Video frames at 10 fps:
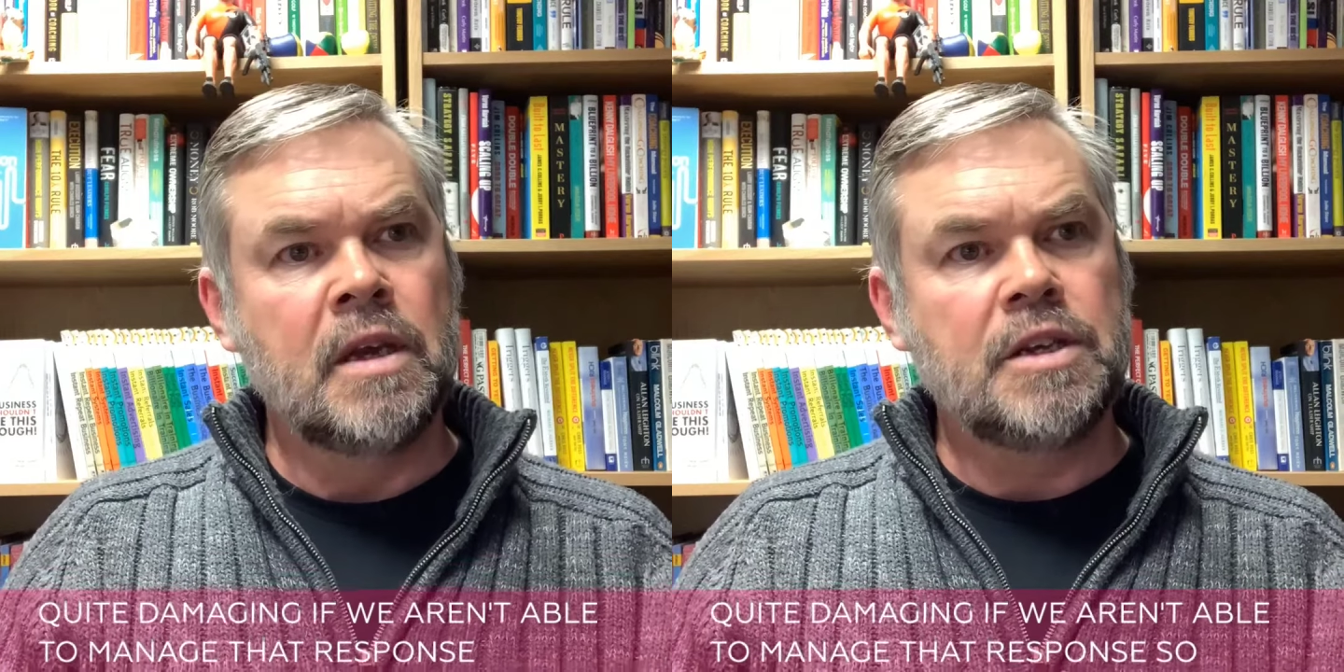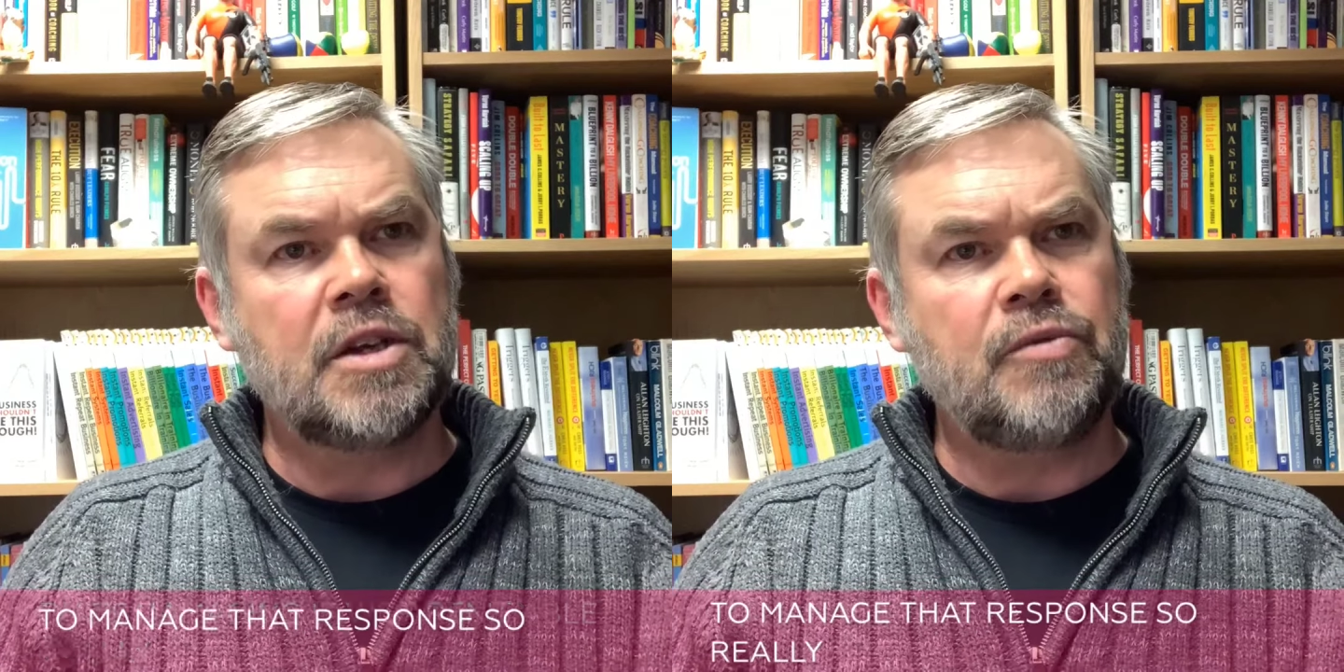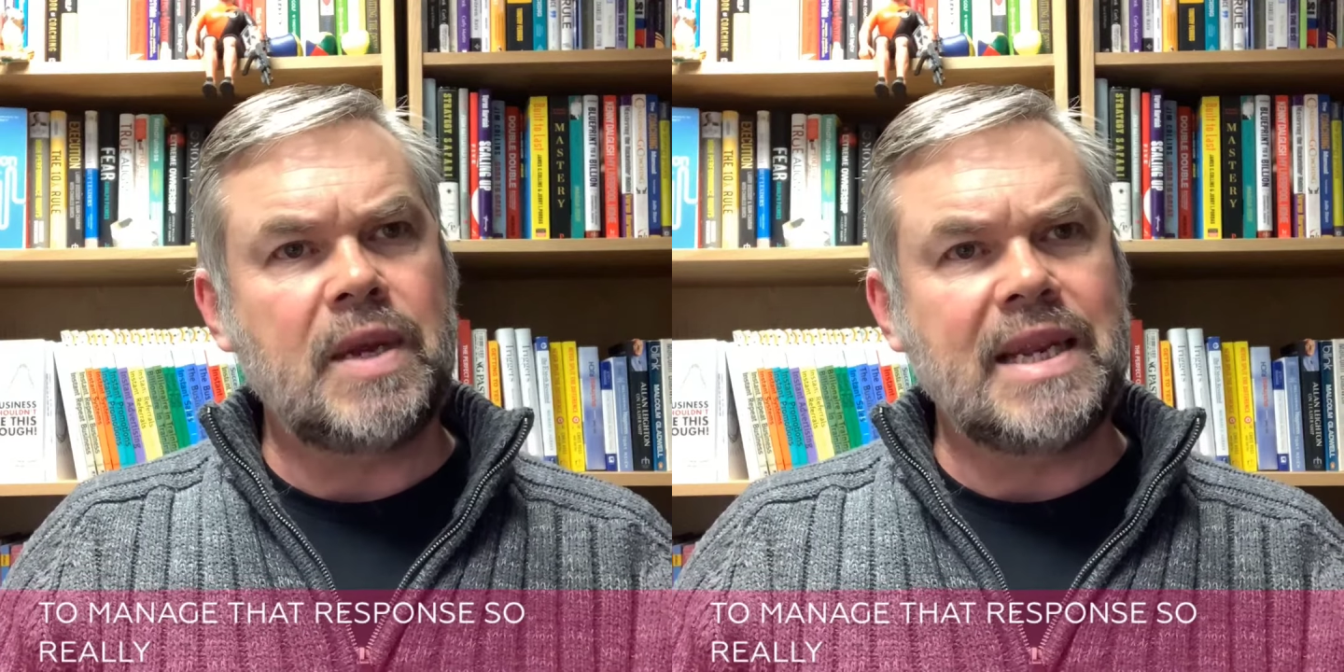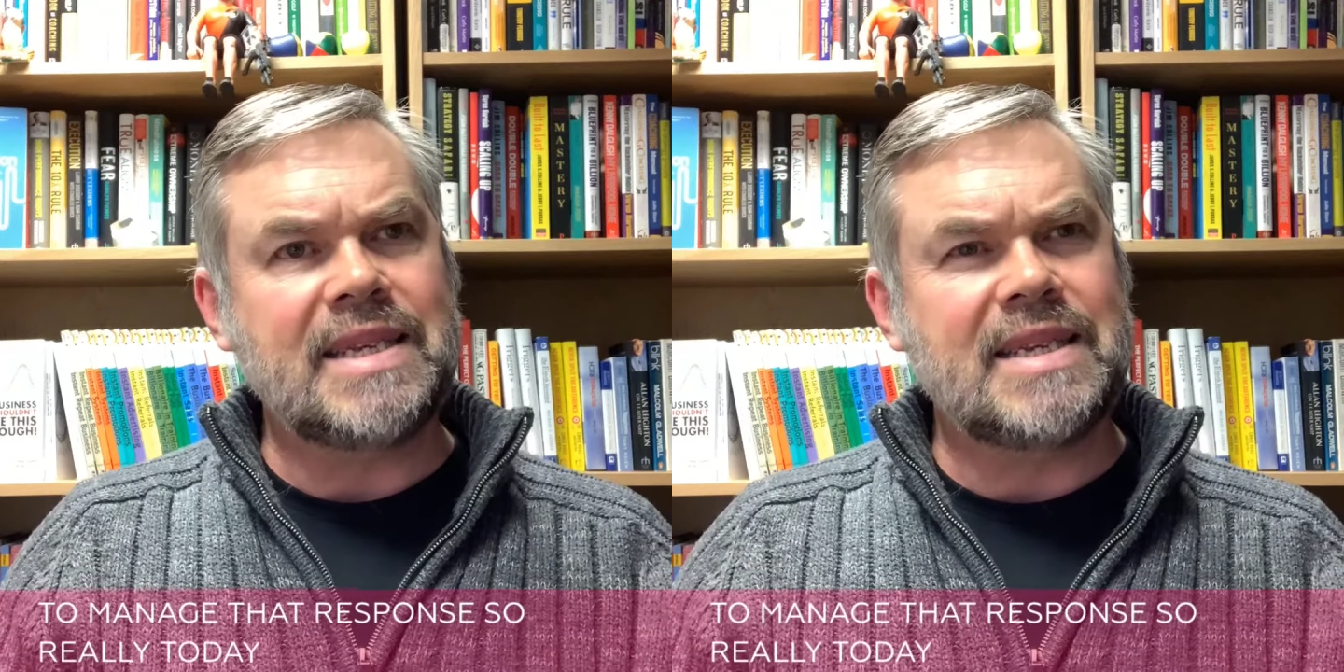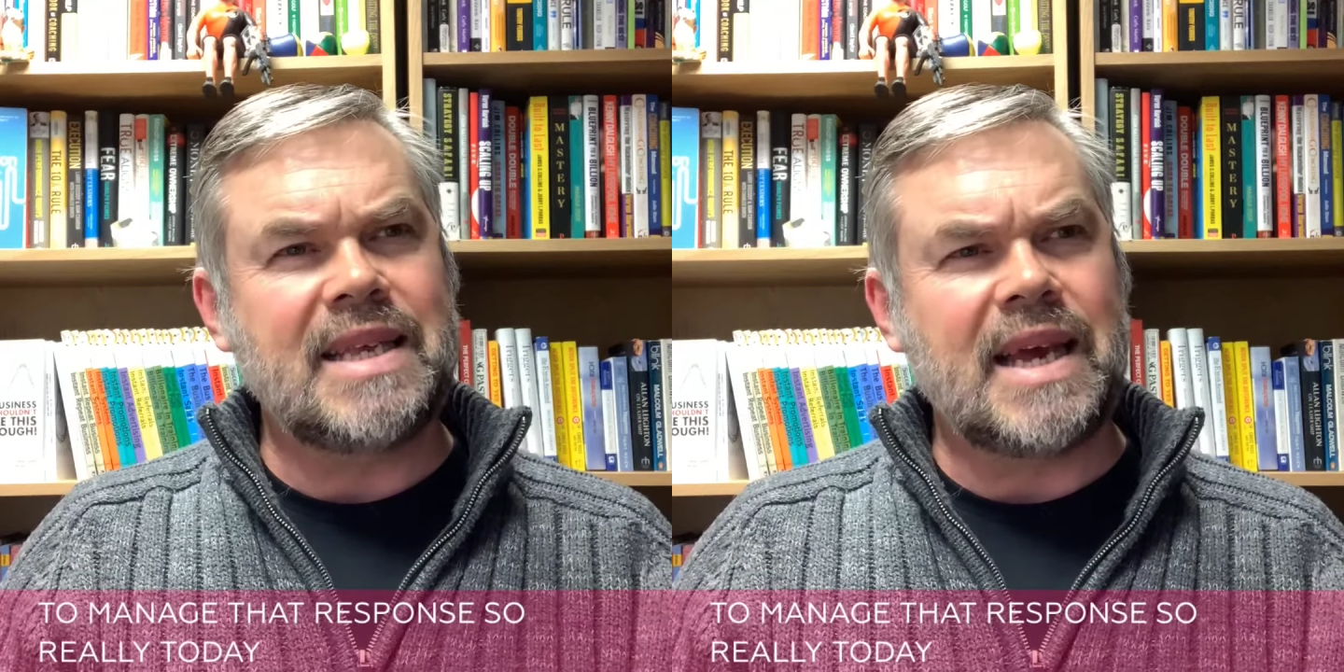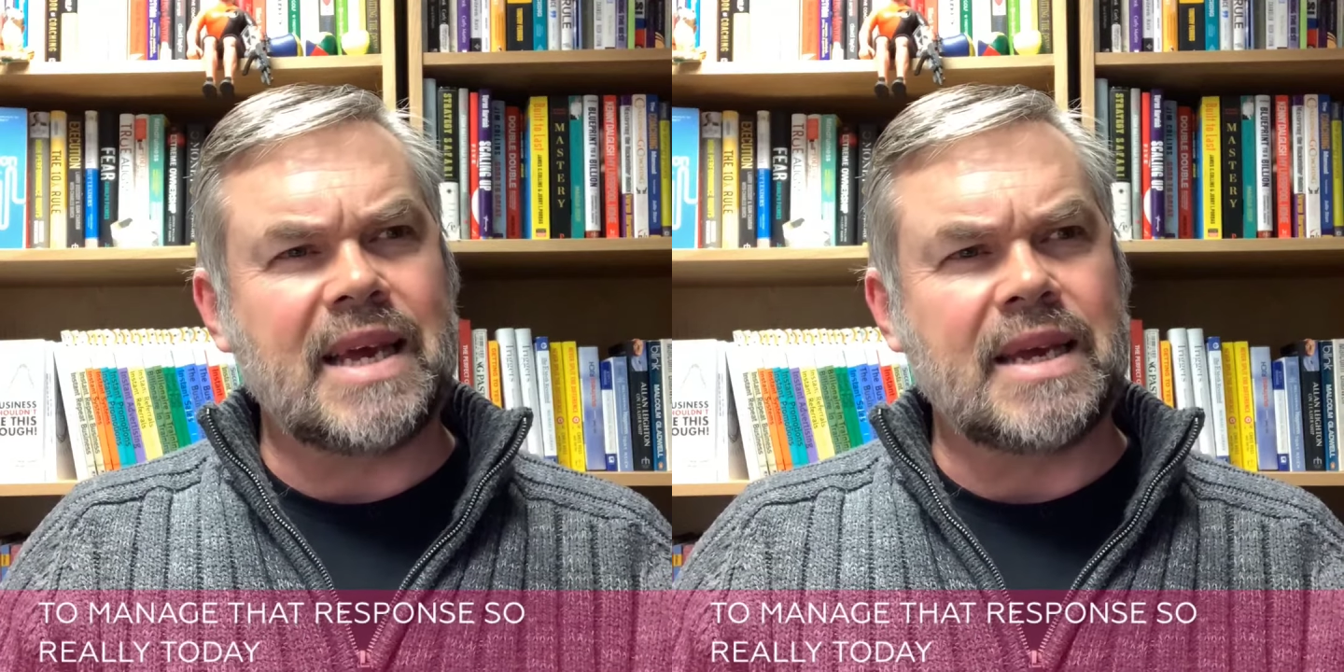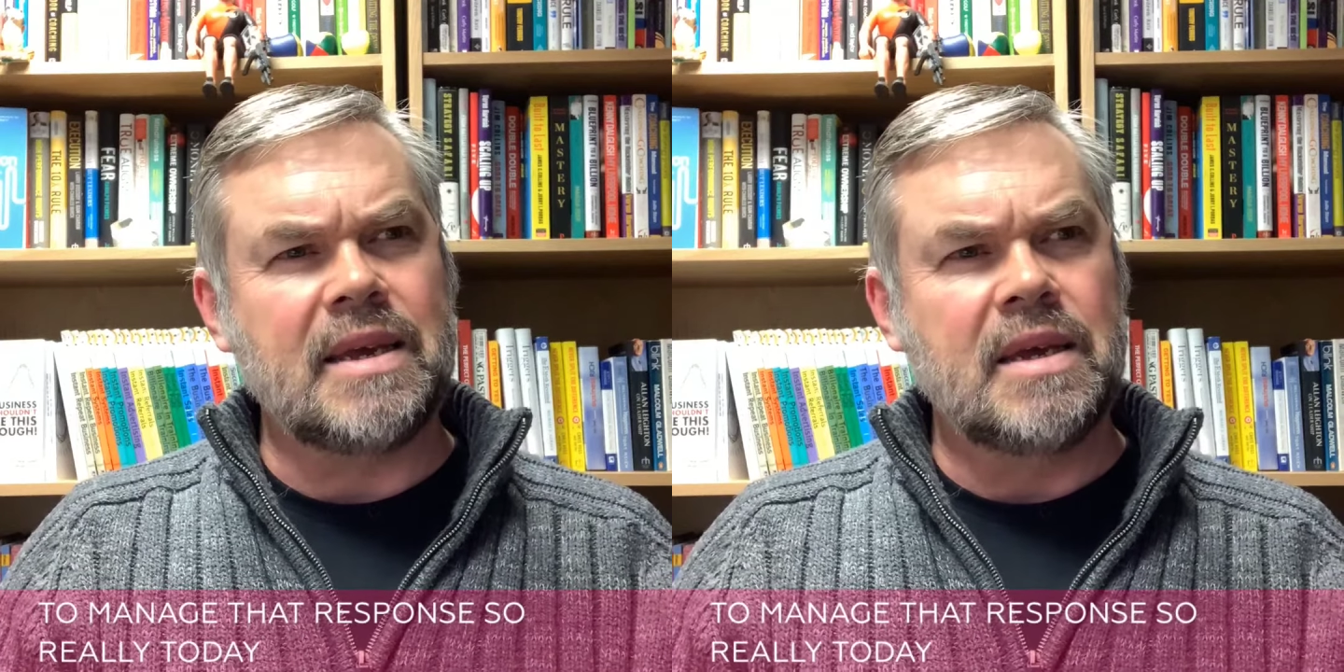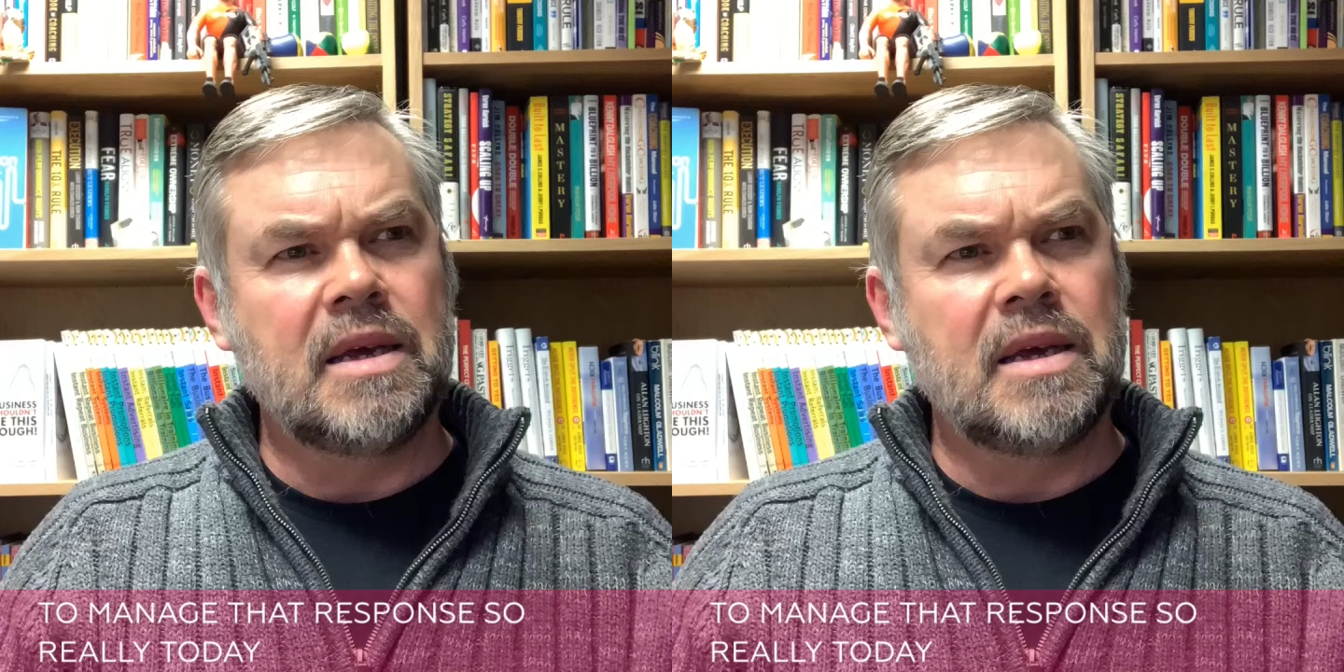So, really, today,